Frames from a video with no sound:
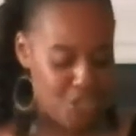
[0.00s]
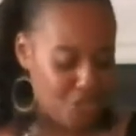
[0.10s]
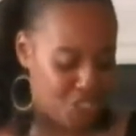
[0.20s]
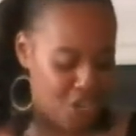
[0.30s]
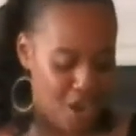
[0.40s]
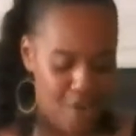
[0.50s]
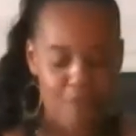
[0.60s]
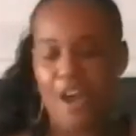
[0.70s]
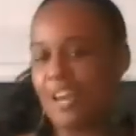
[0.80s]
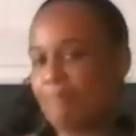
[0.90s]
You started
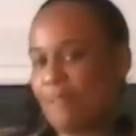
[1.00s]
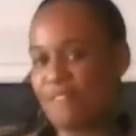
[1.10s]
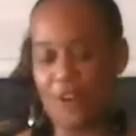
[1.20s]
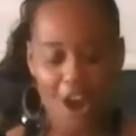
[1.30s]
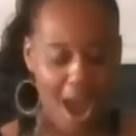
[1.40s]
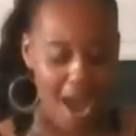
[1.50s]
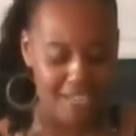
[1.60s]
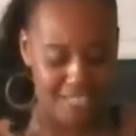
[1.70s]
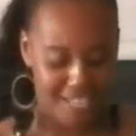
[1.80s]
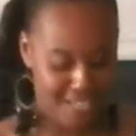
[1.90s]
running before
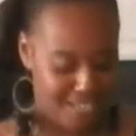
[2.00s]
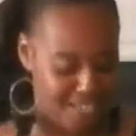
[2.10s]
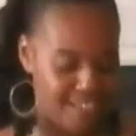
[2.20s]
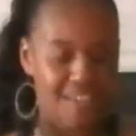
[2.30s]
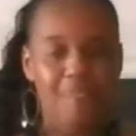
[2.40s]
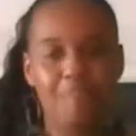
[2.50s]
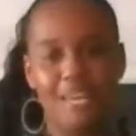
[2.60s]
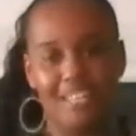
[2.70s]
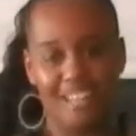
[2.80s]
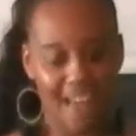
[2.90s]
I did,
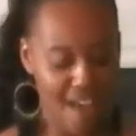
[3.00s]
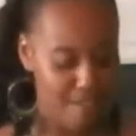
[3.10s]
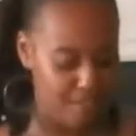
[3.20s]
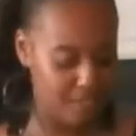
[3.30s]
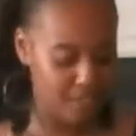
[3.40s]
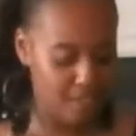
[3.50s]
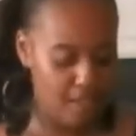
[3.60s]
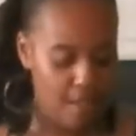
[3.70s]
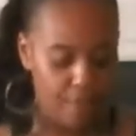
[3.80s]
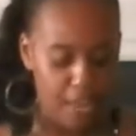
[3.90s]
Ben laughed.
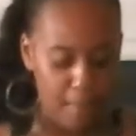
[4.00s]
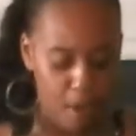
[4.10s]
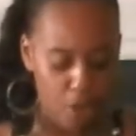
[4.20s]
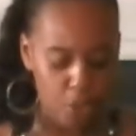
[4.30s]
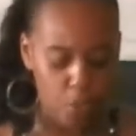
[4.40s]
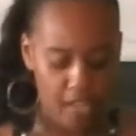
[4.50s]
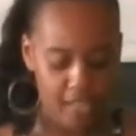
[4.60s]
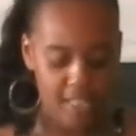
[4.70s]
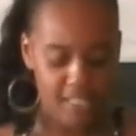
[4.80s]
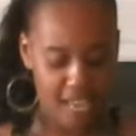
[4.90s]
They both
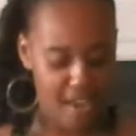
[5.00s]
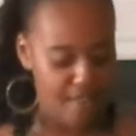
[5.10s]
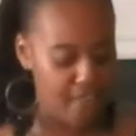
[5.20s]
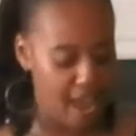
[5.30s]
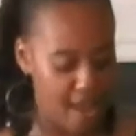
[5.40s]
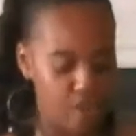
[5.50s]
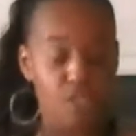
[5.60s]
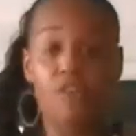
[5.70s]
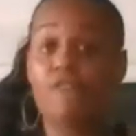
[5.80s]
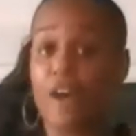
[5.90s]
went inside of the
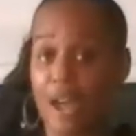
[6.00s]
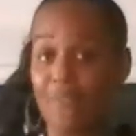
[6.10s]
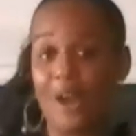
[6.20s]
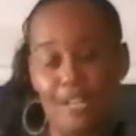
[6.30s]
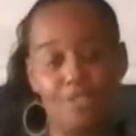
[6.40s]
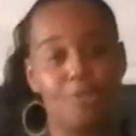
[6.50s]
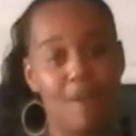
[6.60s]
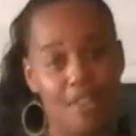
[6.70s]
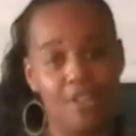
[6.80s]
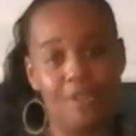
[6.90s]
house to find Roger's
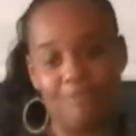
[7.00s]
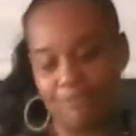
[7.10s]
mother.